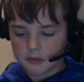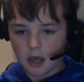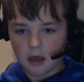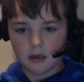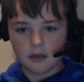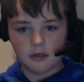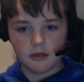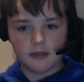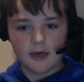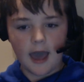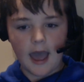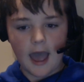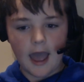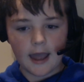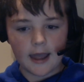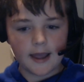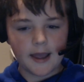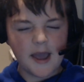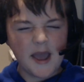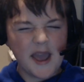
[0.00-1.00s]
that
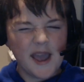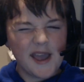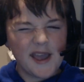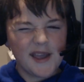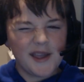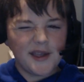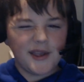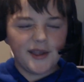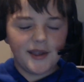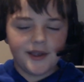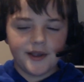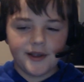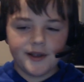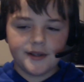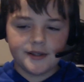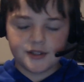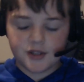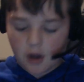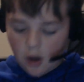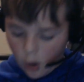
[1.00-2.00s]
is
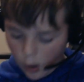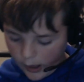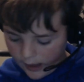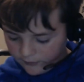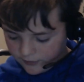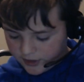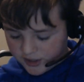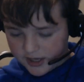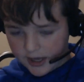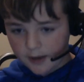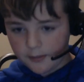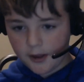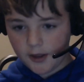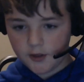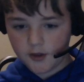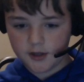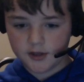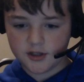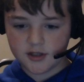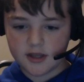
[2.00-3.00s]
all I have to say about
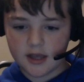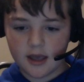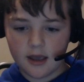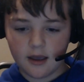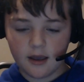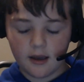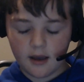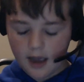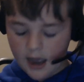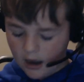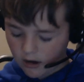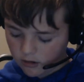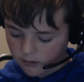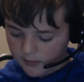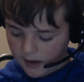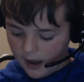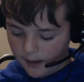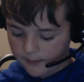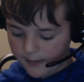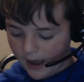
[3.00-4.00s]
this
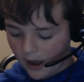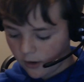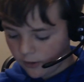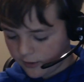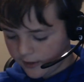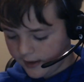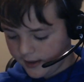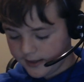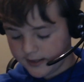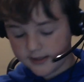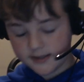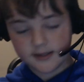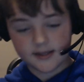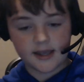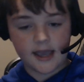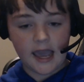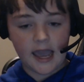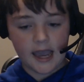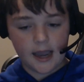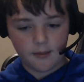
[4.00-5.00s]
about this
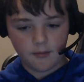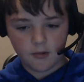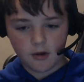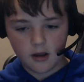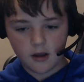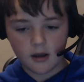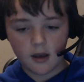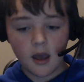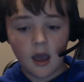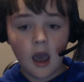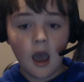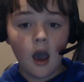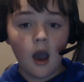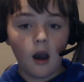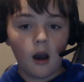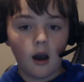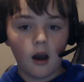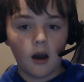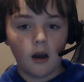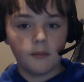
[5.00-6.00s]
camera.
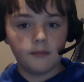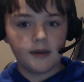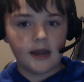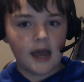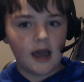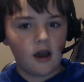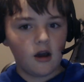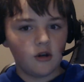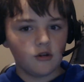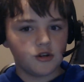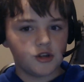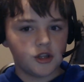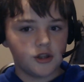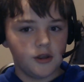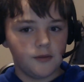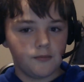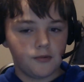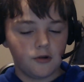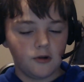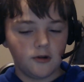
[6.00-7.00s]
Now to the
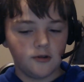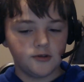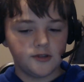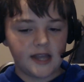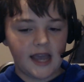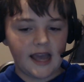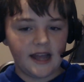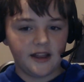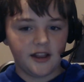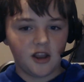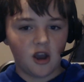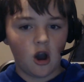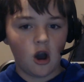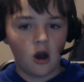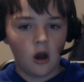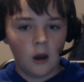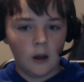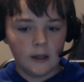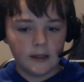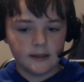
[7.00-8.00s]
pros and
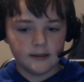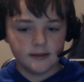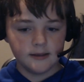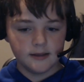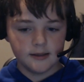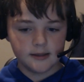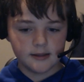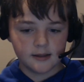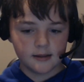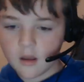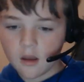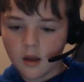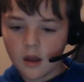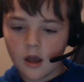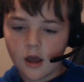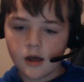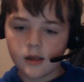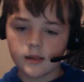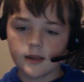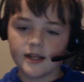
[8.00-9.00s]
cons.
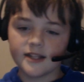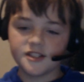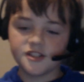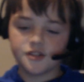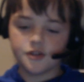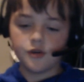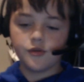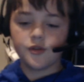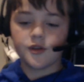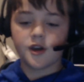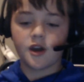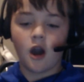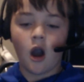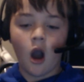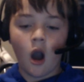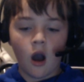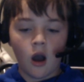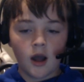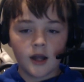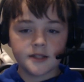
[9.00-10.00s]
Let's do the
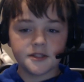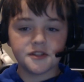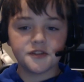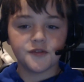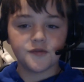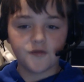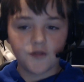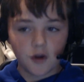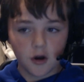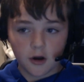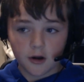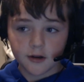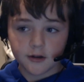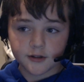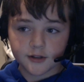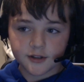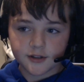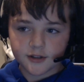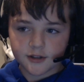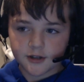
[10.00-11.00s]
cons
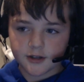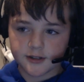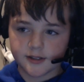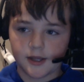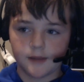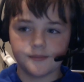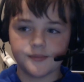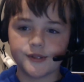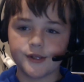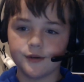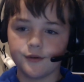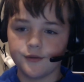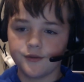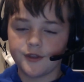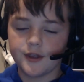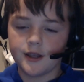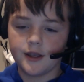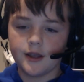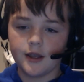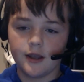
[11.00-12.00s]
first, because I'm still
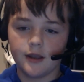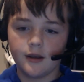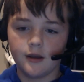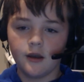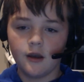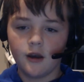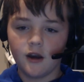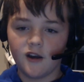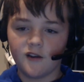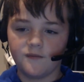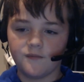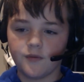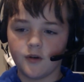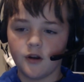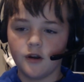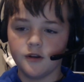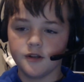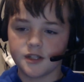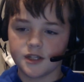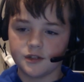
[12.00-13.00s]
thinking of
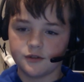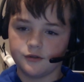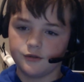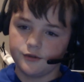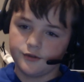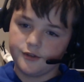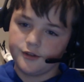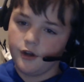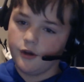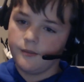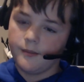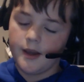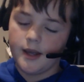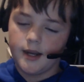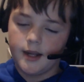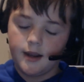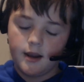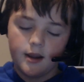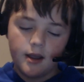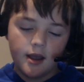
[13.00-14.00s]
pros because there's so
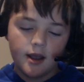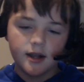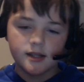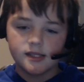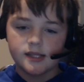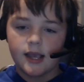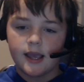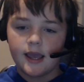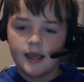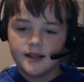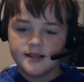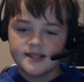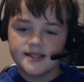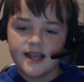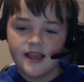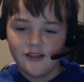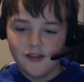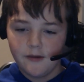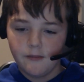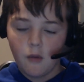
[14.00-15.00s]
many, because I can't say
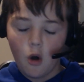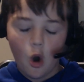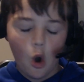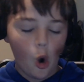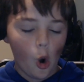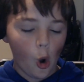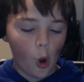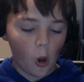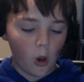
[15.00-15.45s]
them all.